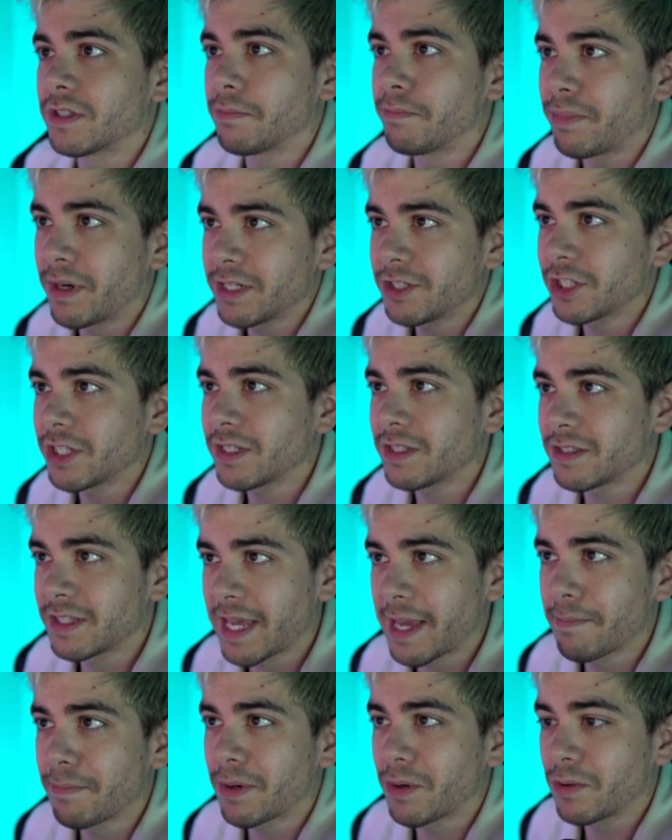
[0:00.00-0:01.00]
a budget
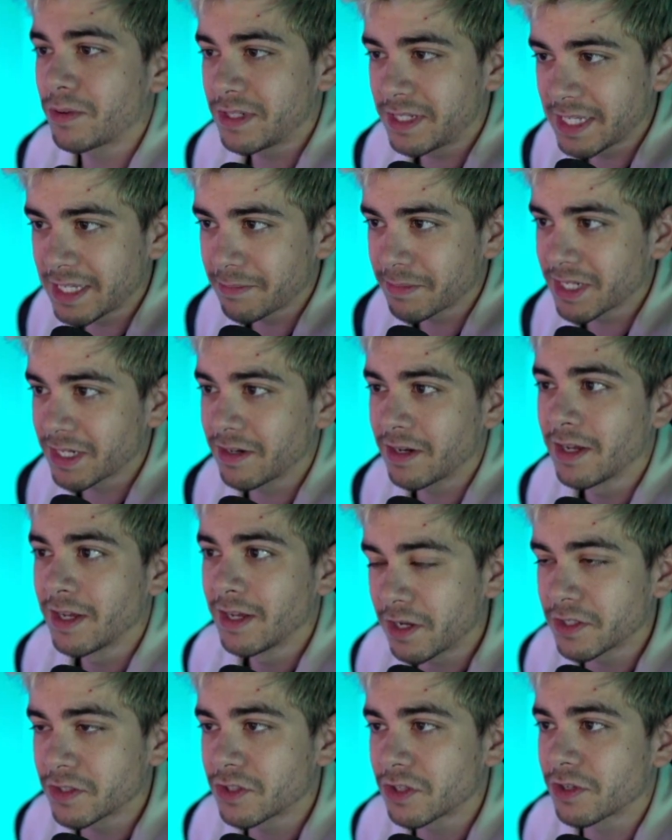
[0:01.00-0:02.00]
tempo Demon
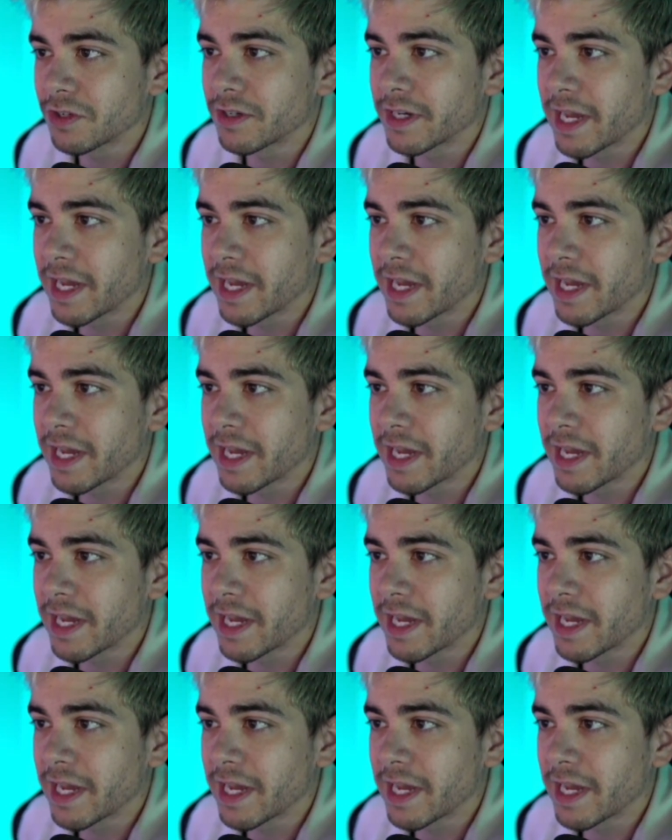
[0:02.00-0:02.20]
Hunter.